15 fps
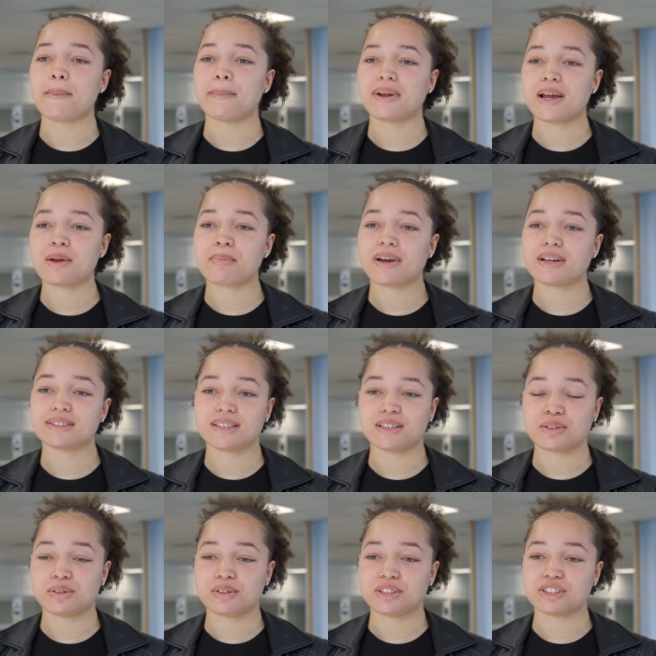Applied
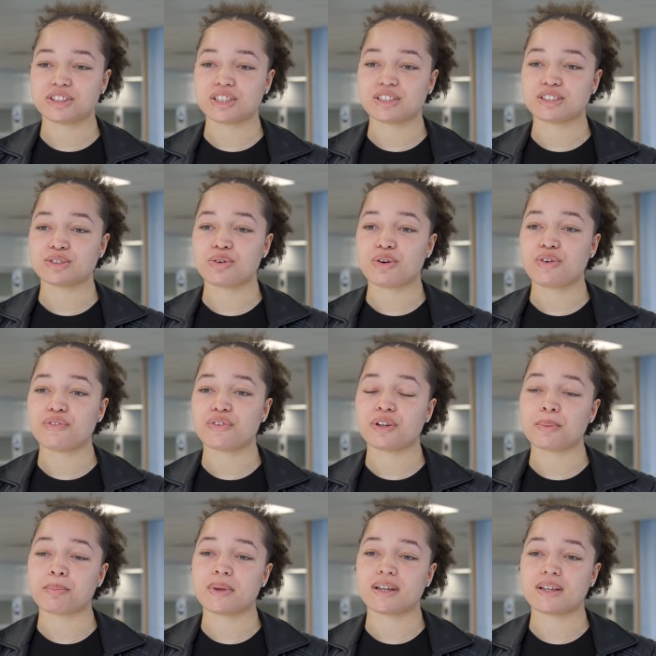biotechnology is not
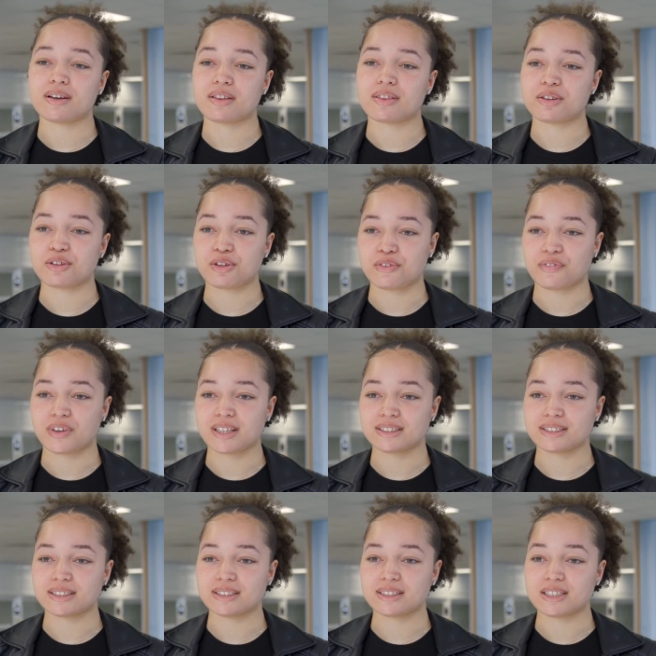offered in many other
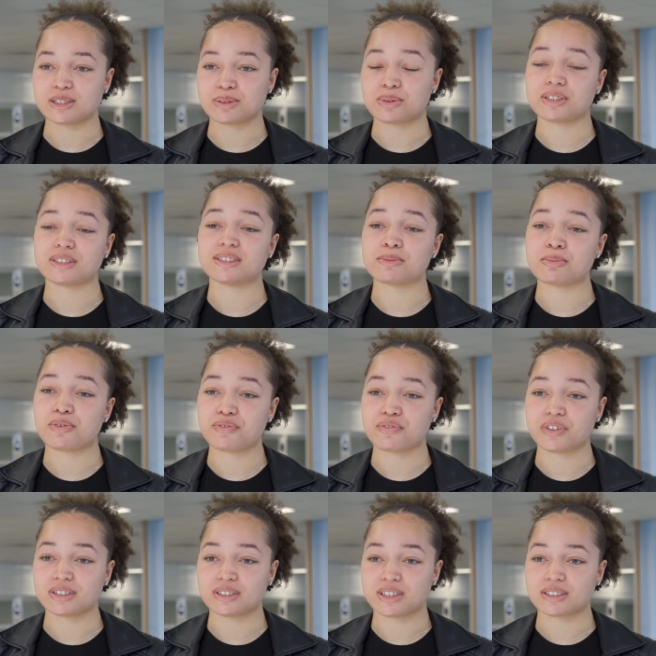universities, whereas De
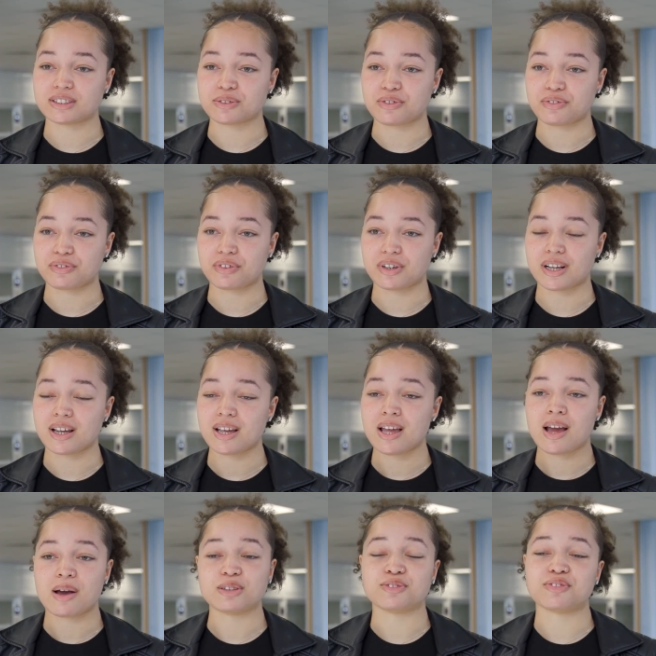Montfort does offer it.
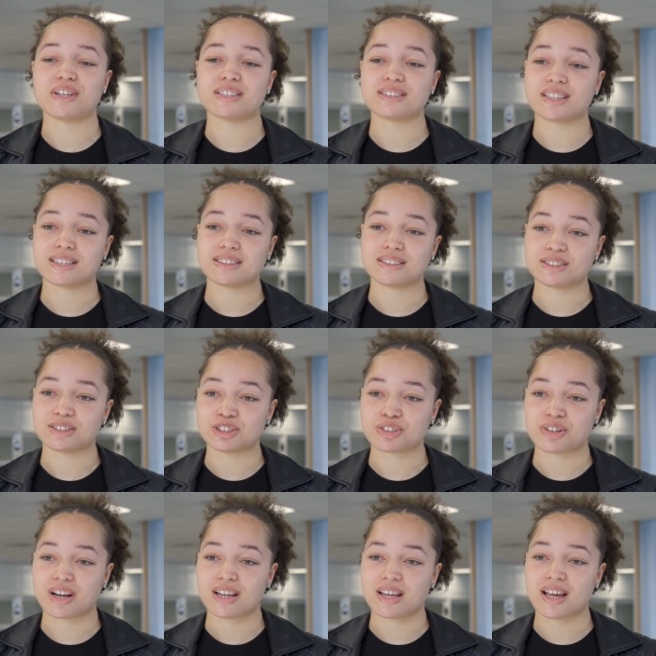I was very excited to
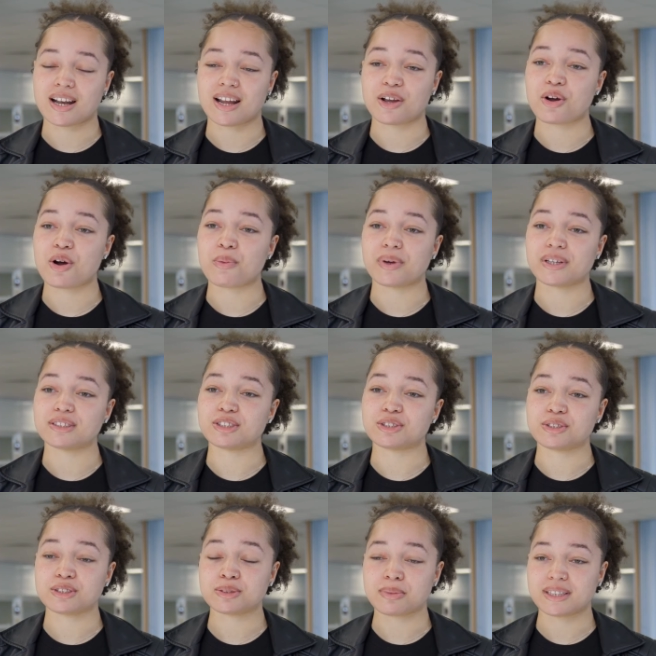try it and I can't wait to
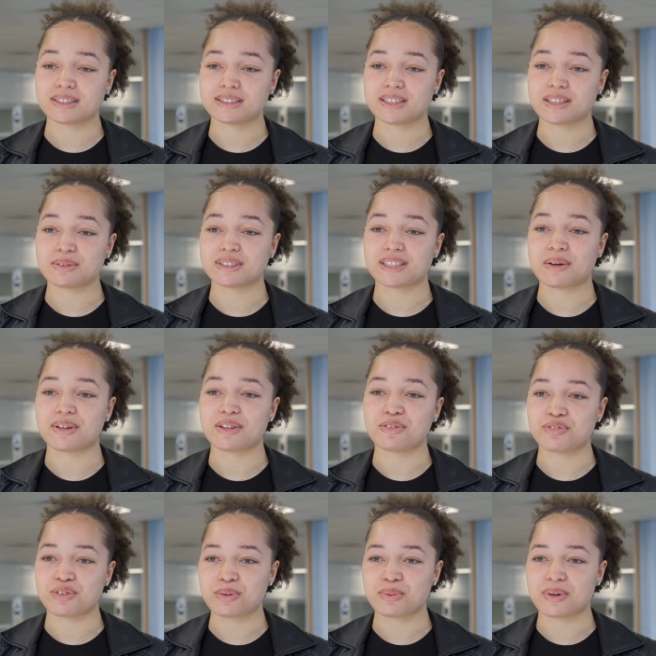use my skills out in the real